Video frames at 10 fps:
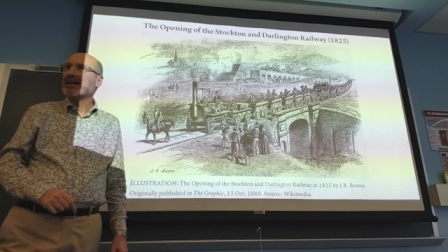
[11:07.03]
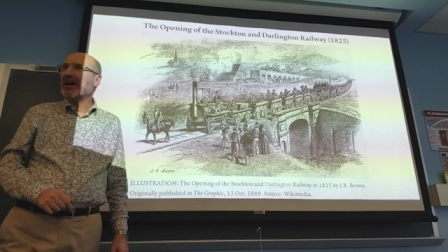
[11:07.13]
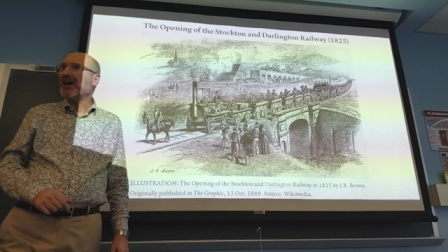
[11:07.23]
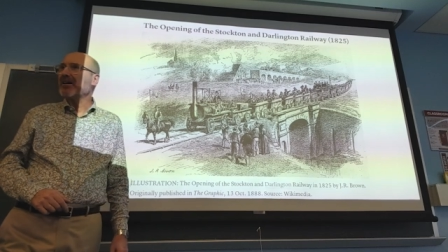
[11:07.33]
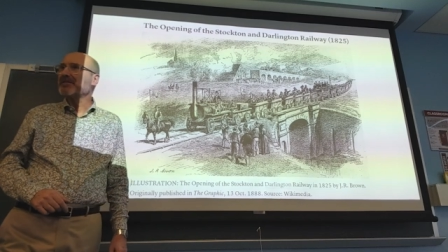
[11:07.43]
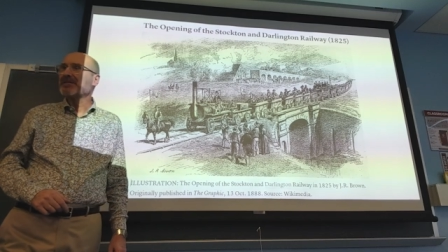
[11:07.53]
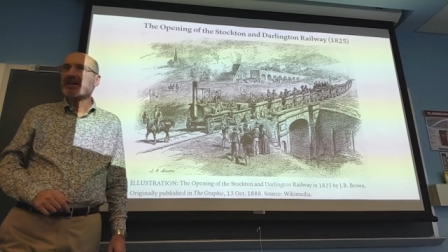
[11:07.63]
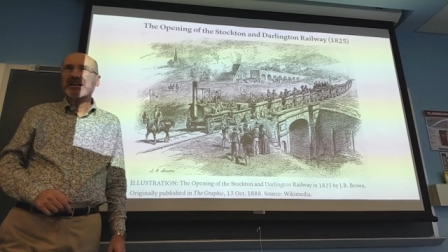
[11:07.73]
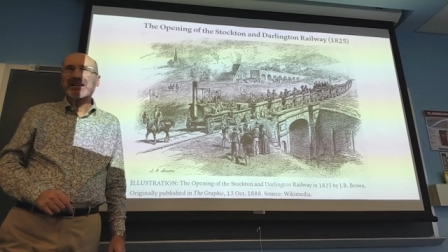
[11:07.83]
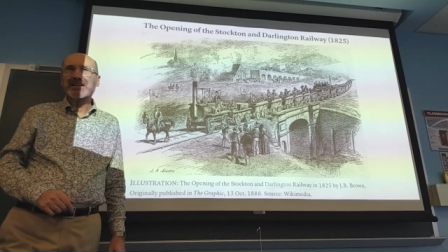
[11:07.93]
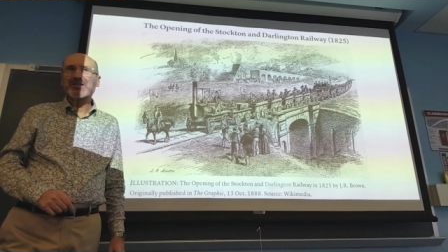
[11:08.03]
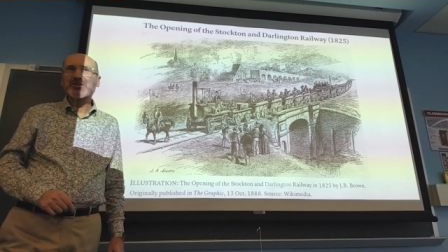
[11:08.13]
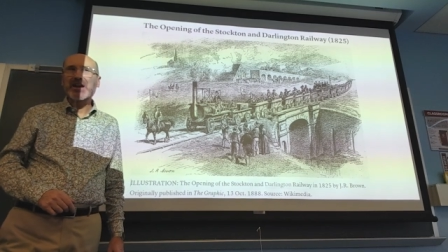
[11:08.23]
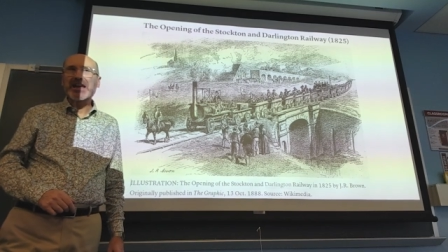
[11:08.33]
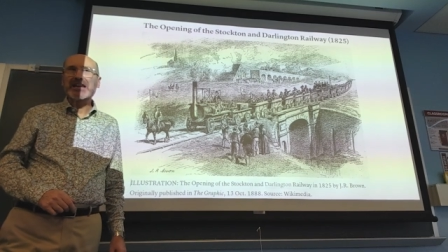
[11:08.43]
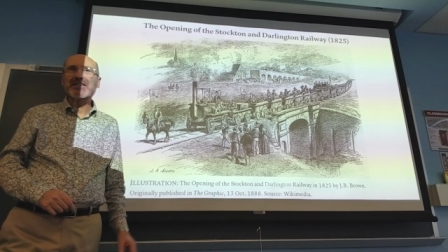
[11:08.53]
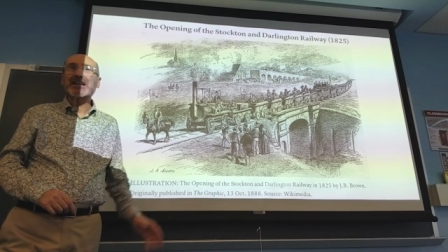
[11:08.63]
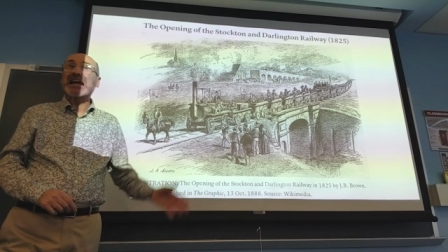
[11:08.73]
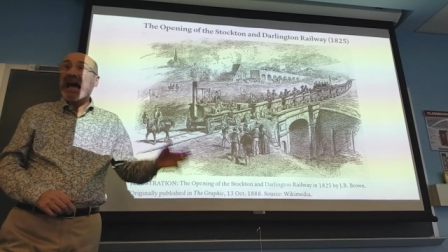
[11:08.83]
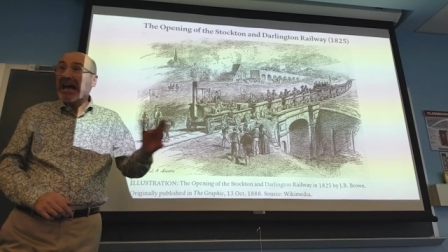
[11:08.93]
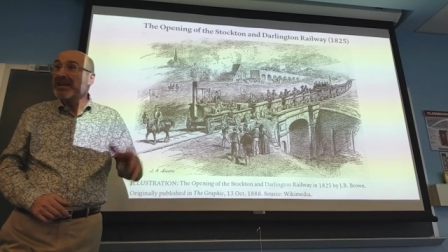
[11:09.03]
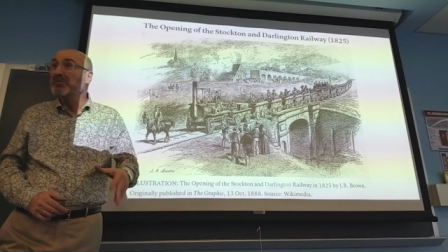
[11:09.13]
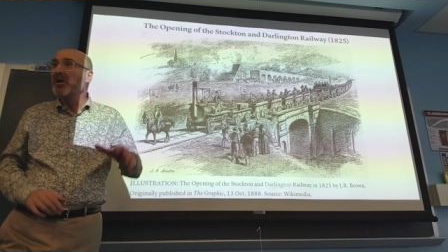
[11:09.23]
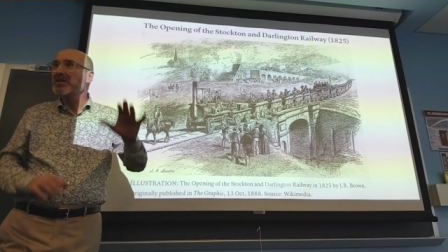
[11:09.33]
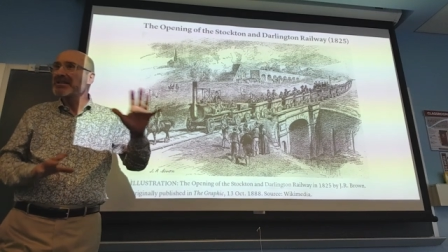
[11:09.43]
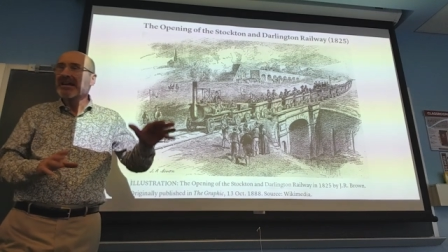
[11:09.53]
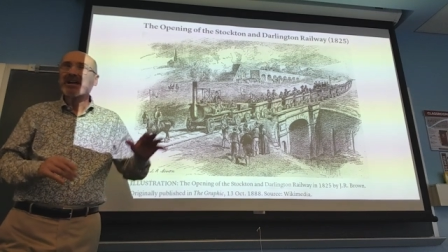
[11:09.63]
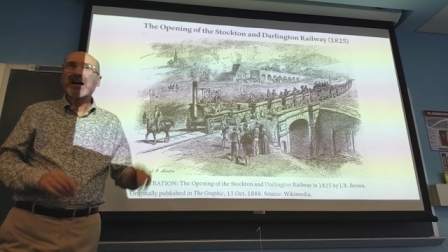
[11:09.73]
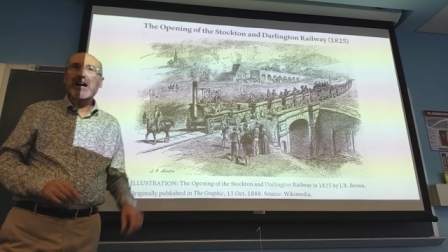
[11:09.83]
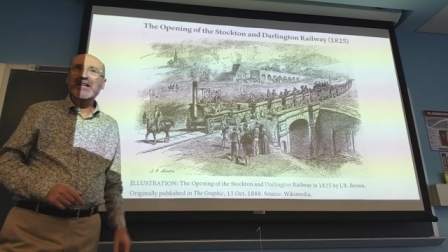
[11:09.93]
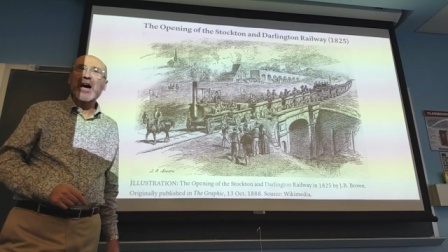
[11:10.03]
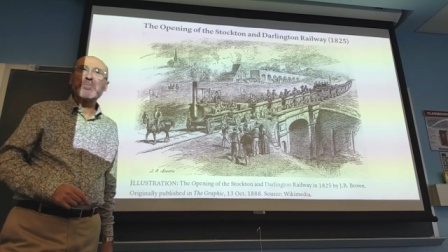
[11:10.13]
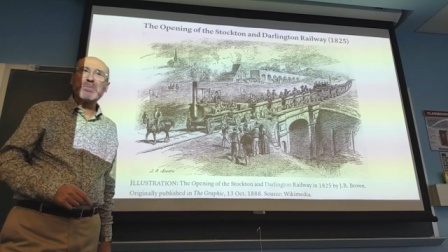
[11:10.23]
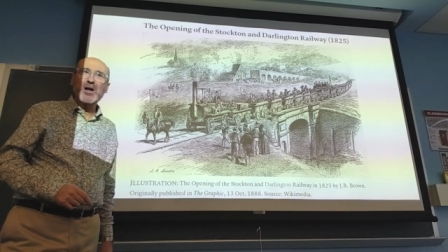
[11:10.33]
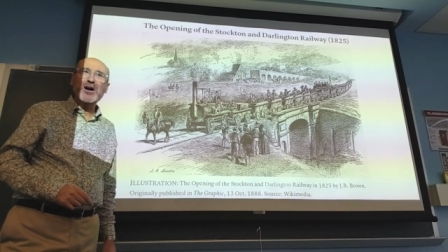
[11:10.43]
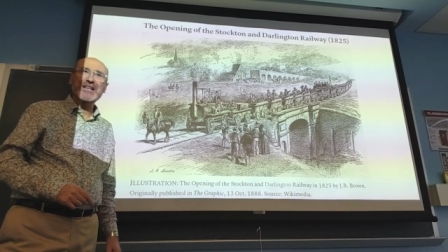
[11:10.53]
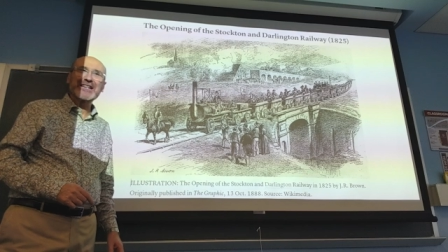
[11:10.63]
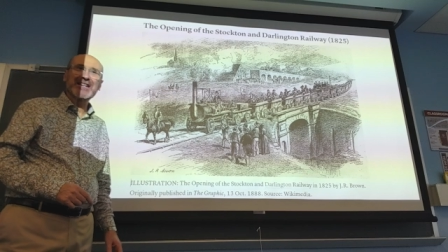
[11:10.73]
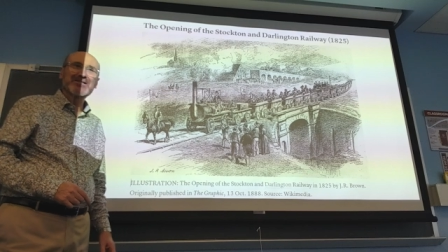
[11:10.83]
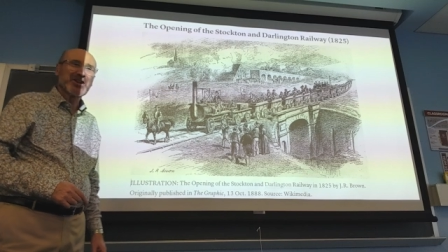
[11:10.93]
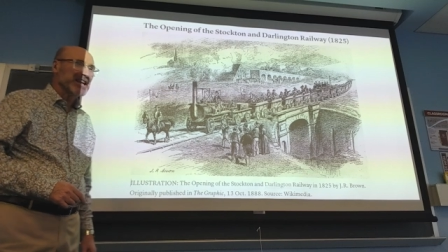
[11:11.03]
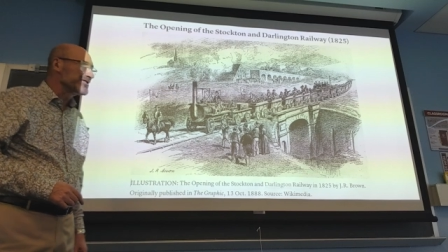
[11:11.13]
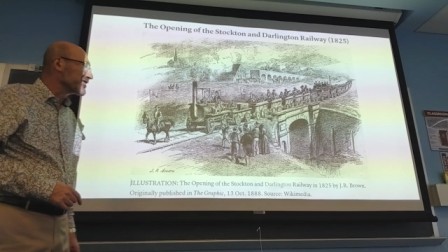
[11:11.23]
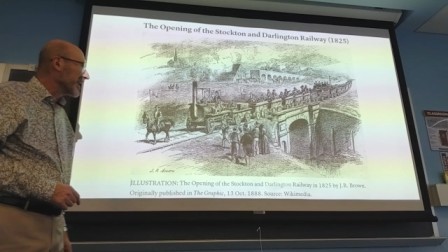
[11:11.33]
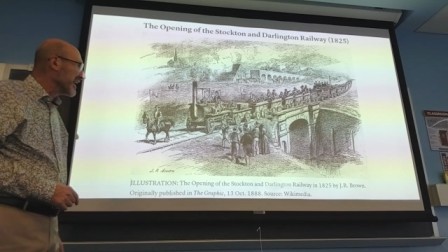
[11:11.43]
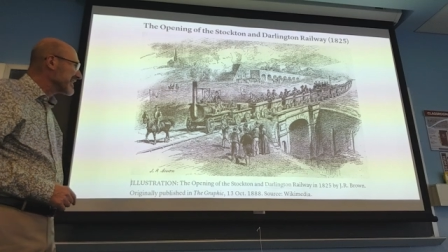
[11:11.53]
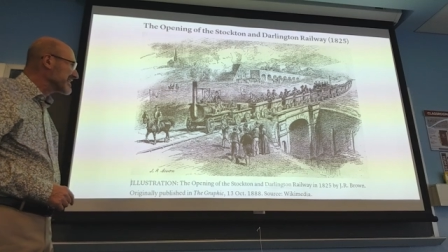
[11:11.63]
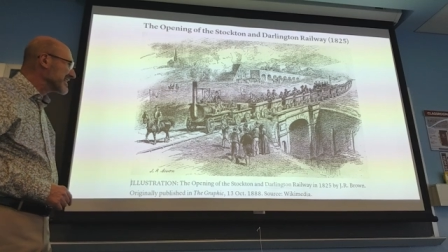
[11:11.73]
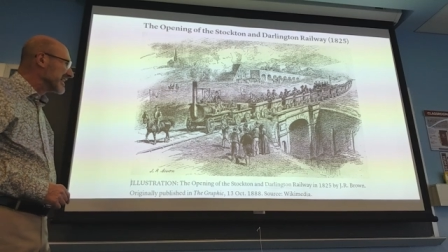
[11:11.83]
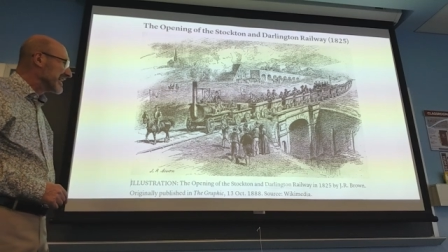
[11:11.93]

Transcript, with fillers: of the train, that animals are not blocking the train tracks,